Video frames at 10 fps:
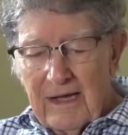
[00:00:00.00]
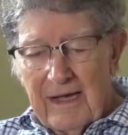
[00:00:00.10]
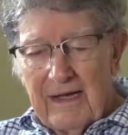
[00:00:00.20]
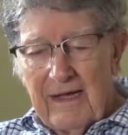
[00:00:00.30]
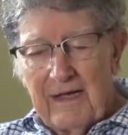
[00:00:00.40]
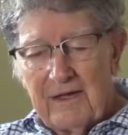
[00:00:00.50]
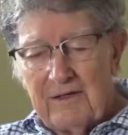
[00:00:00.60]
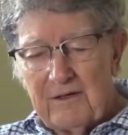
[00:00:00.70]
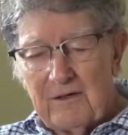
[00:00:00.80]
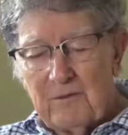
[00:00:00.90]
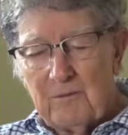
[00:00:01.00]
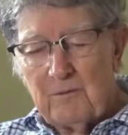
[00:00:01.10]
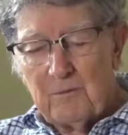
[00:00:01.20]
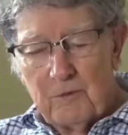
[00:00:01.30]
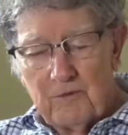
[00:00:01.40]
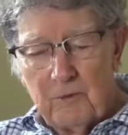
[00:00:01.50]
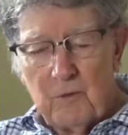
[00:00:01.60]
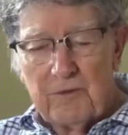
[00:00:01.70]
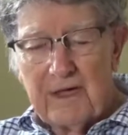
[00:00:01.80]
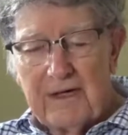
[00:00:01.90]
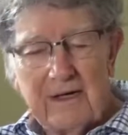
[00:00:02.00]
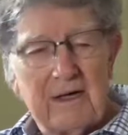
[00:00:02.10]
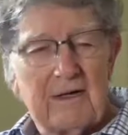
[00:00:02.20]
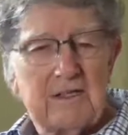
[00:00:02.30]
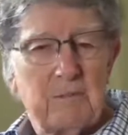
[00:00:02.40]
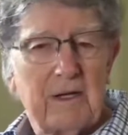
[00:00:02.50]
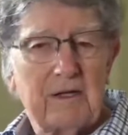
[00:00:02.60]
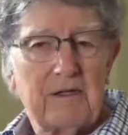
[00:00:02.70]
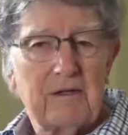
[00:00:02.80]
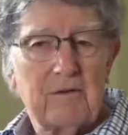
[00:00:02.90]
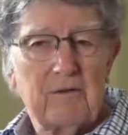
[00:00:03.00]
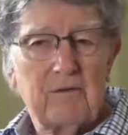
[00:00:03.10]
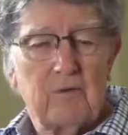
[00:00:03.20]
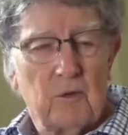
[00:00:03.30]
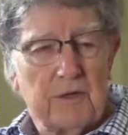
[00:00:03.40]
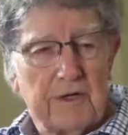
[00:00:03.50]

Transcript: I had, before that, I had spent 4